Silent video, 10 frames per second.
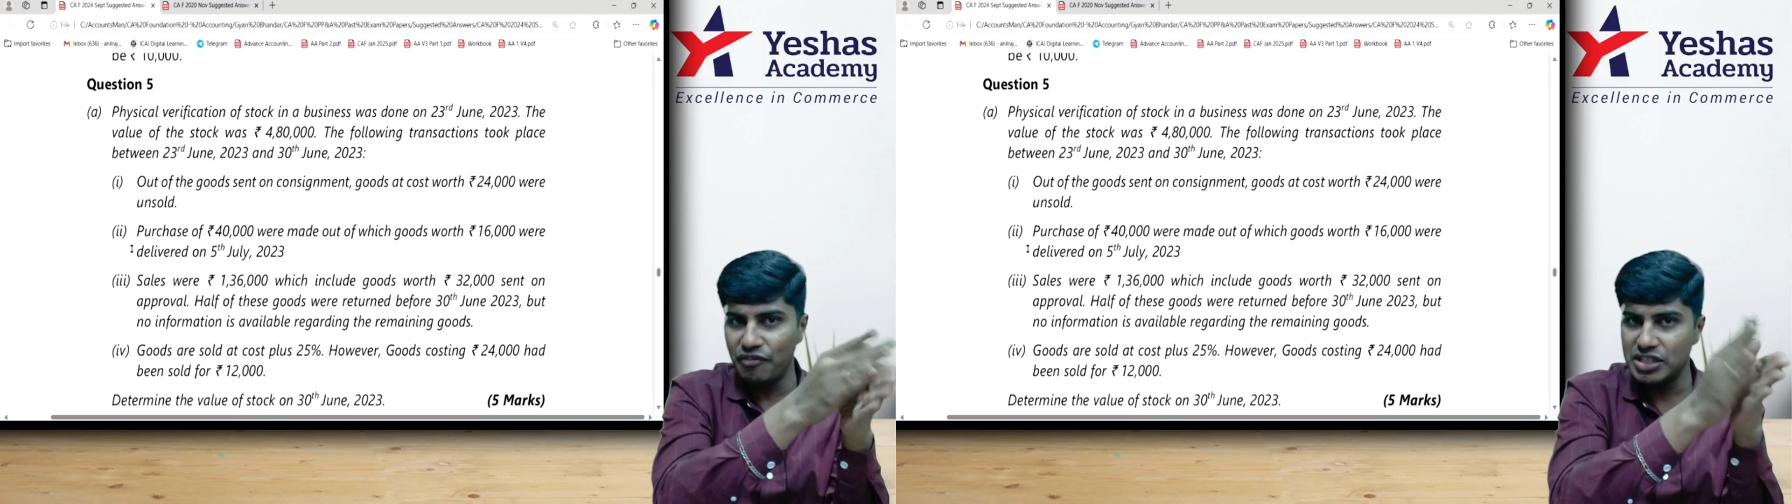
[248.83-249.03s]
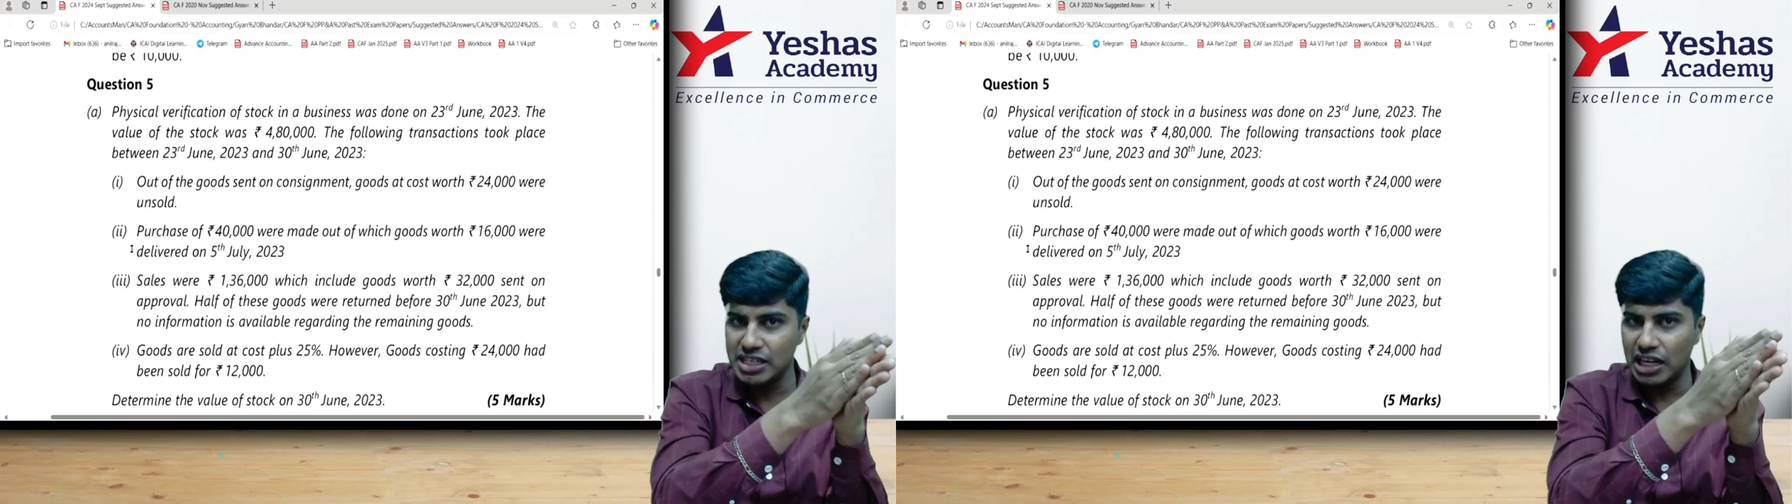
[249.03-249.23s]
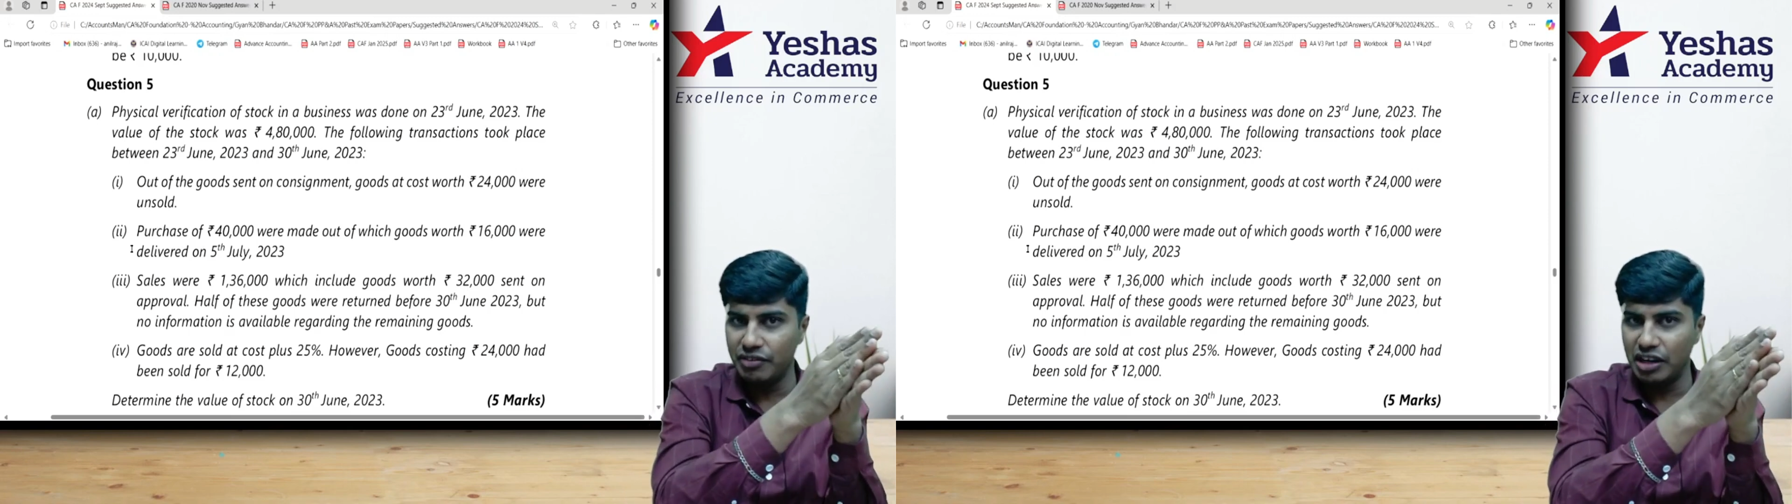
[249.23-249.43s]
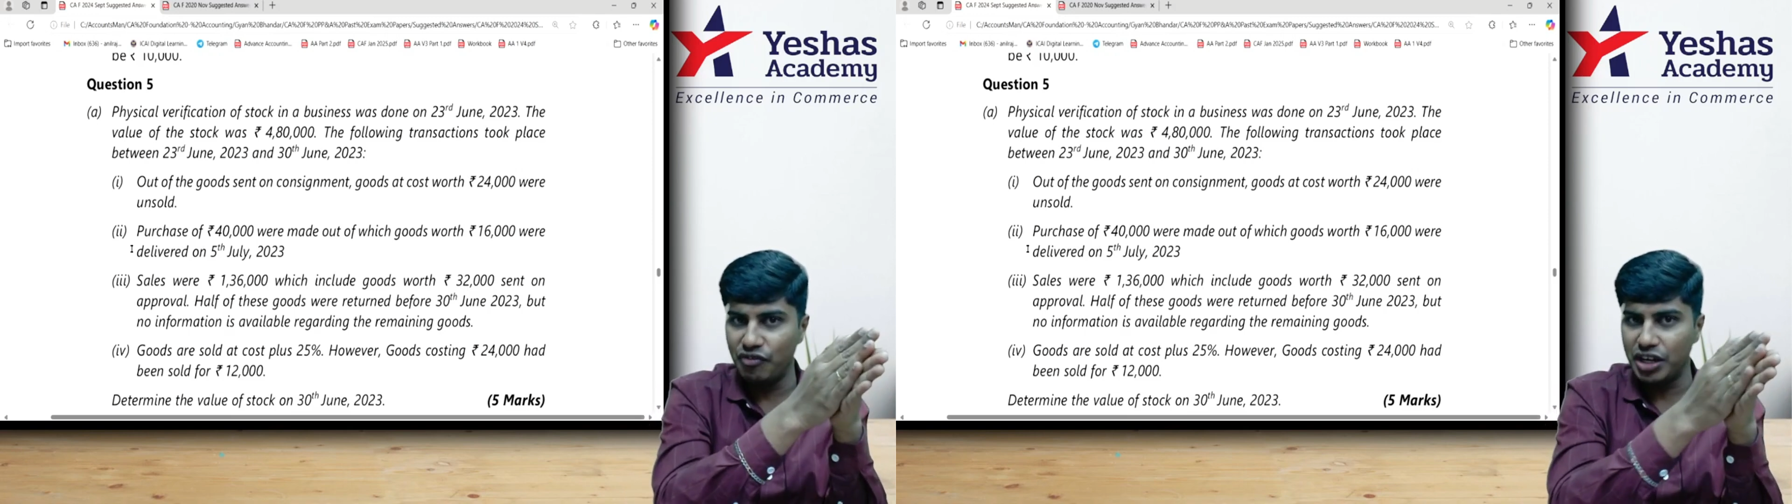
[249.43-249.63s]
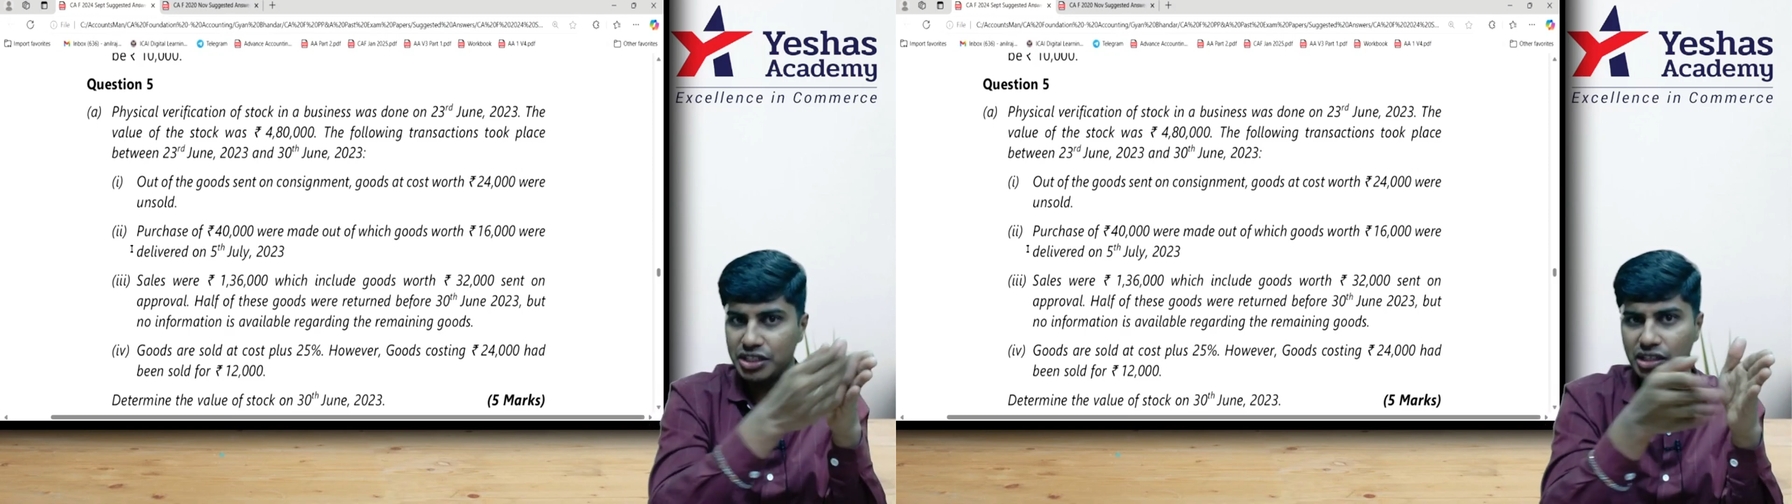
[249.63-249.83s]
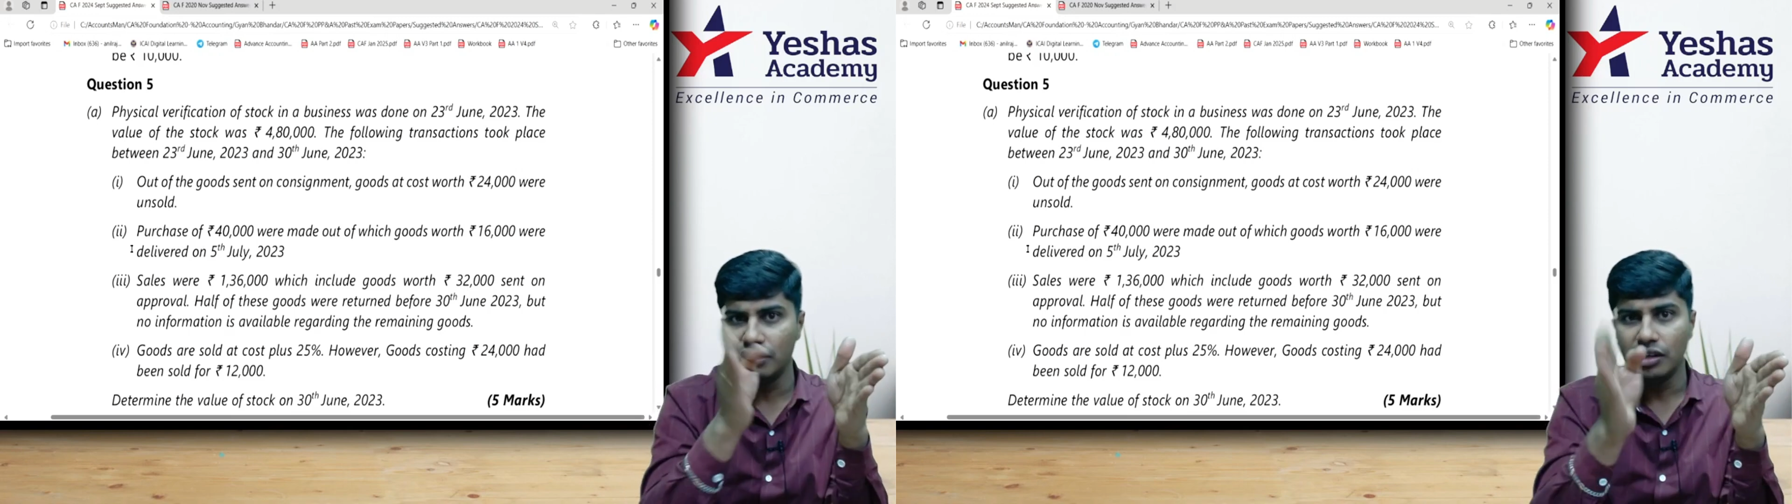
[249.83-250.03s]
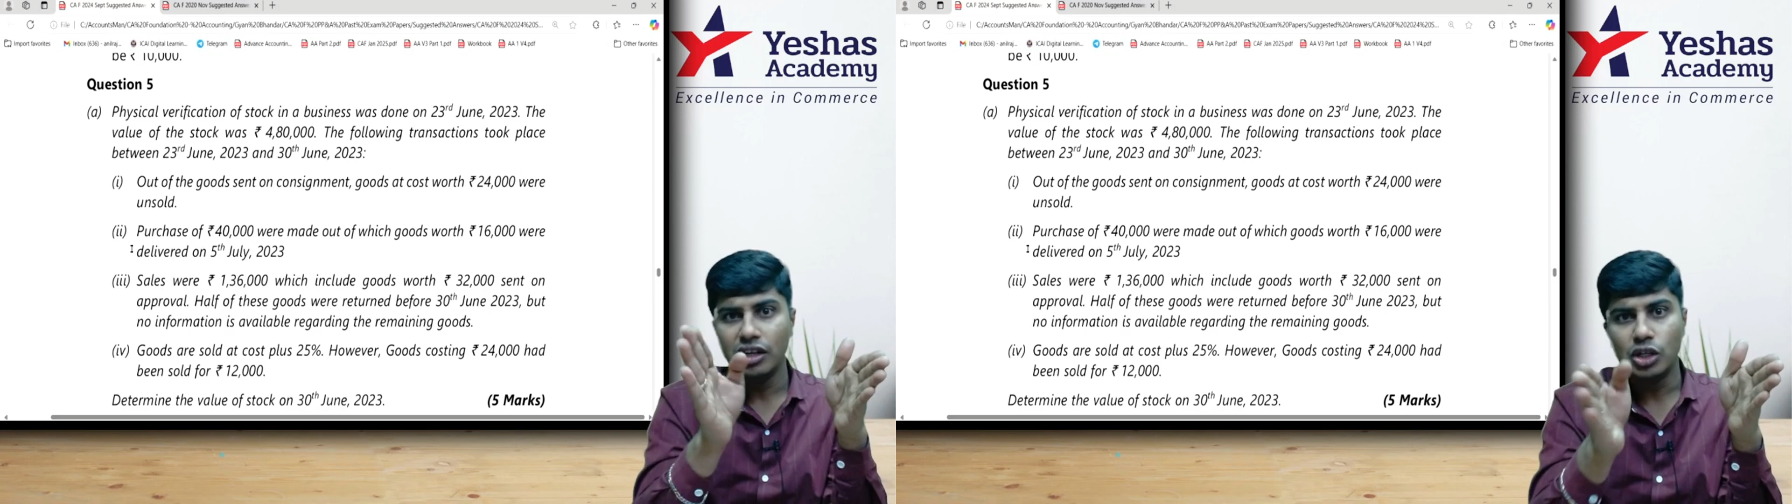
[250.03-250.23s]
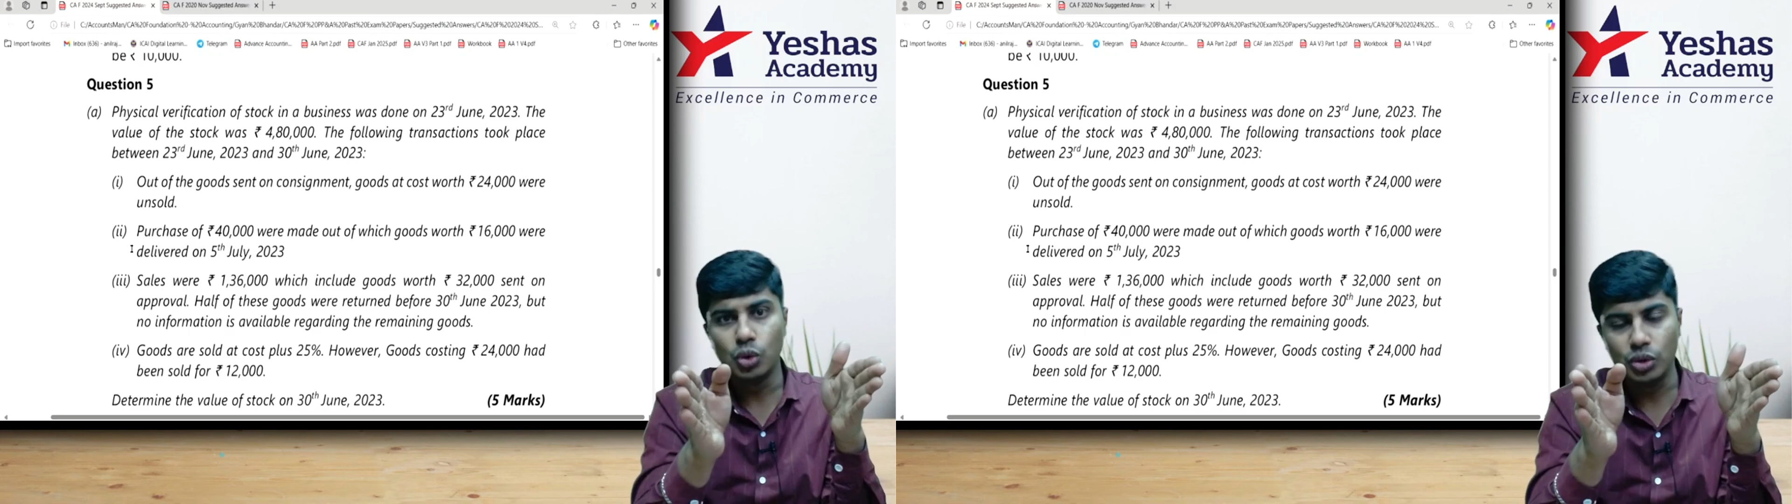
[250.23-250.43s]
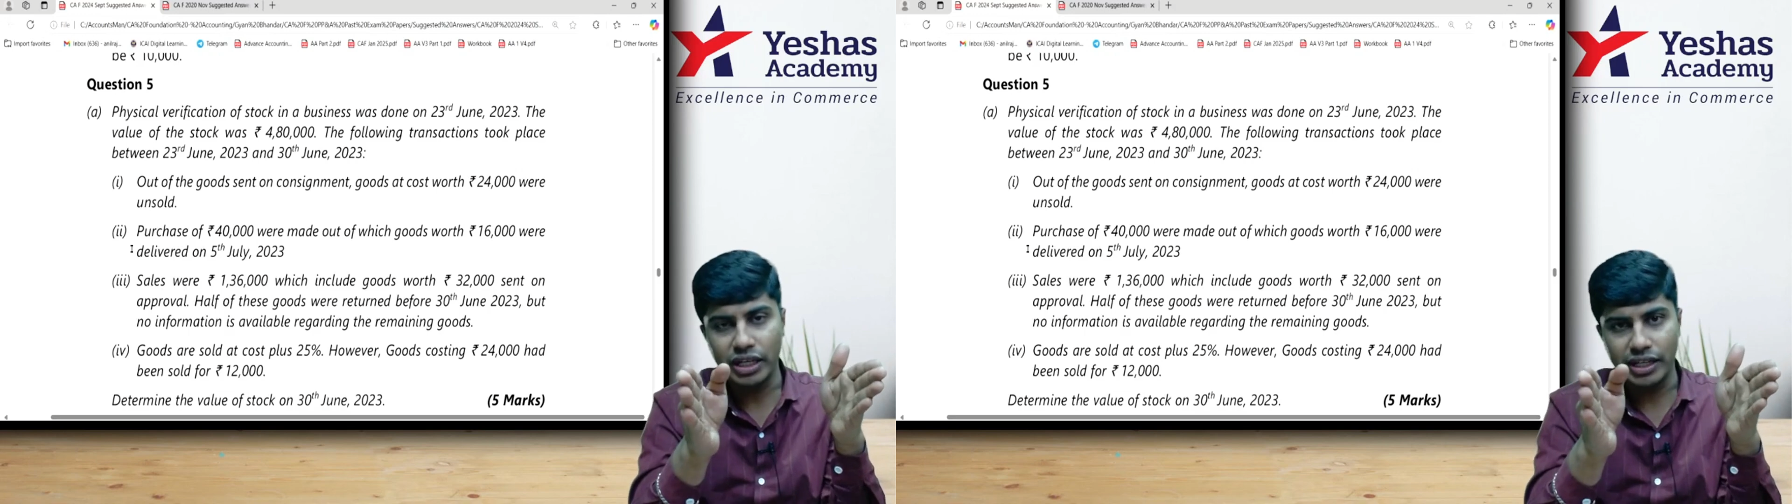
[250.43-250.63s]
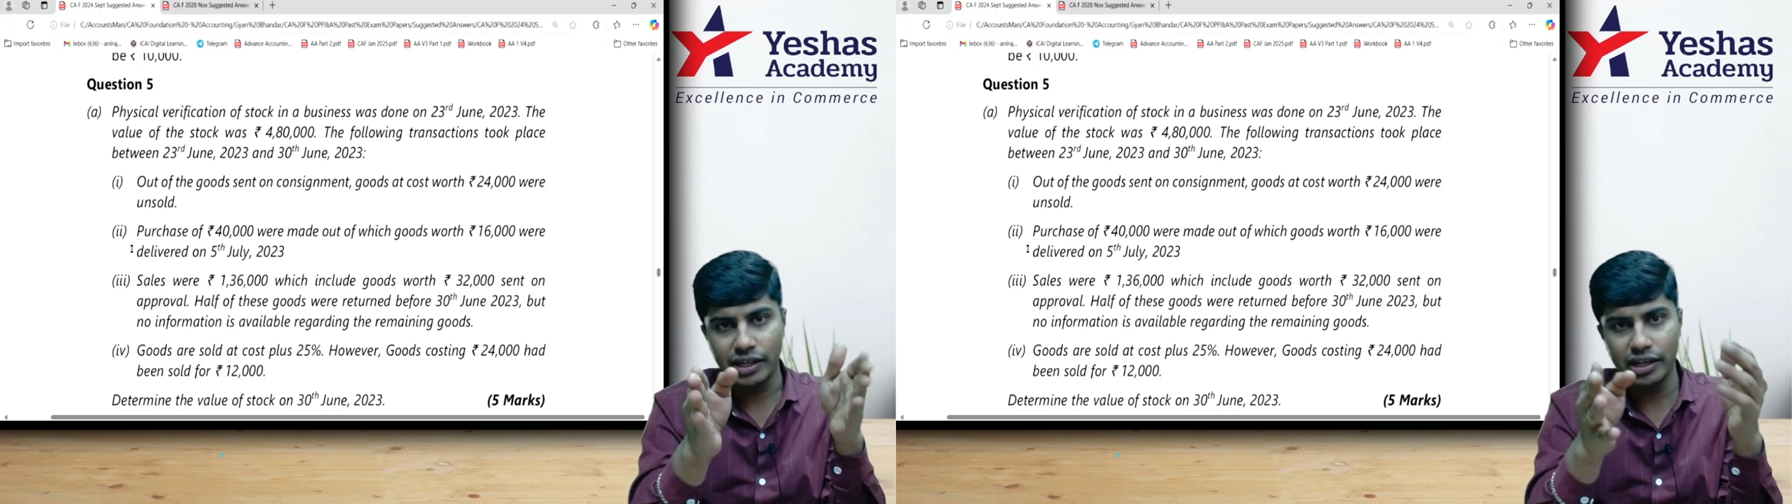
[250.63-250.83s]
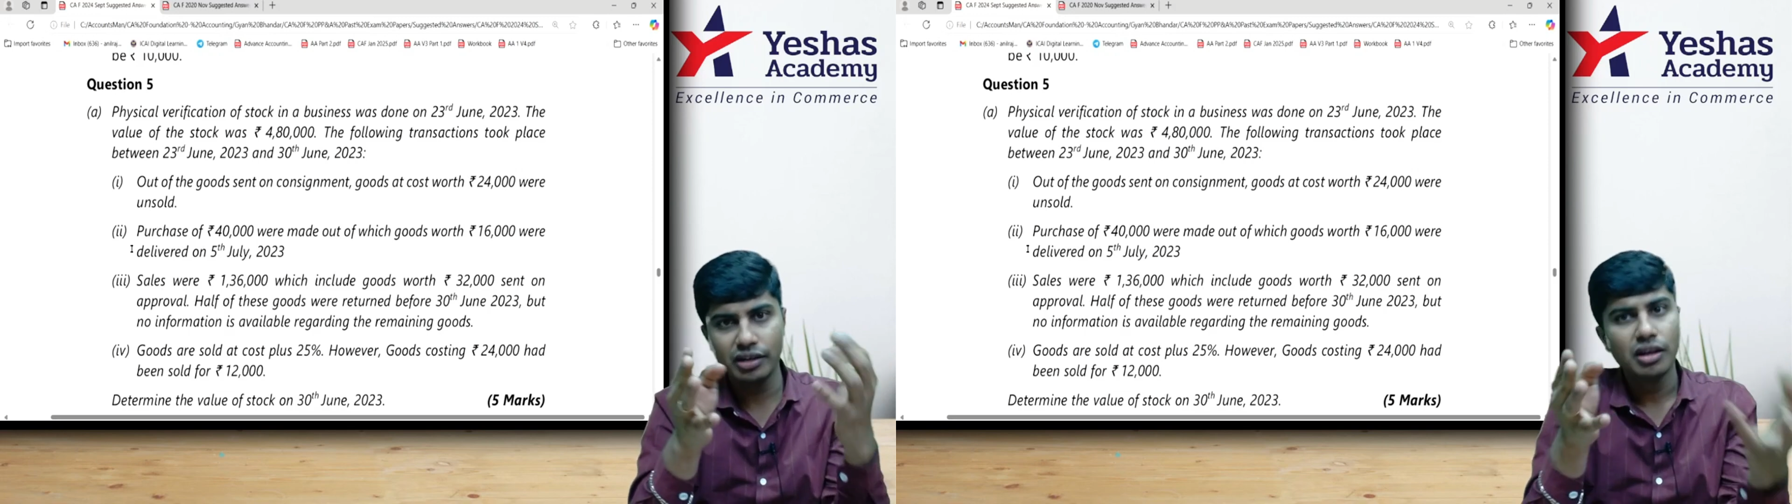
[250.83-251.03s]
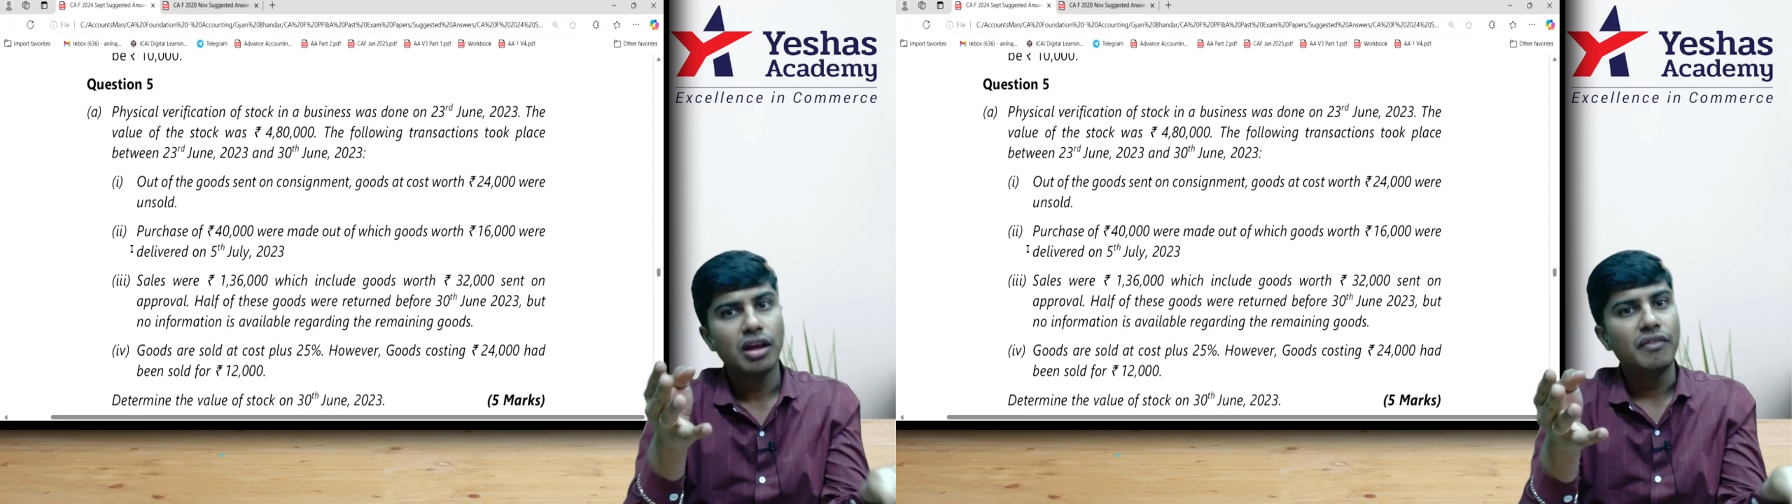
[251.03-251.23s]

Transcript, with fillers: physical verification to the year end,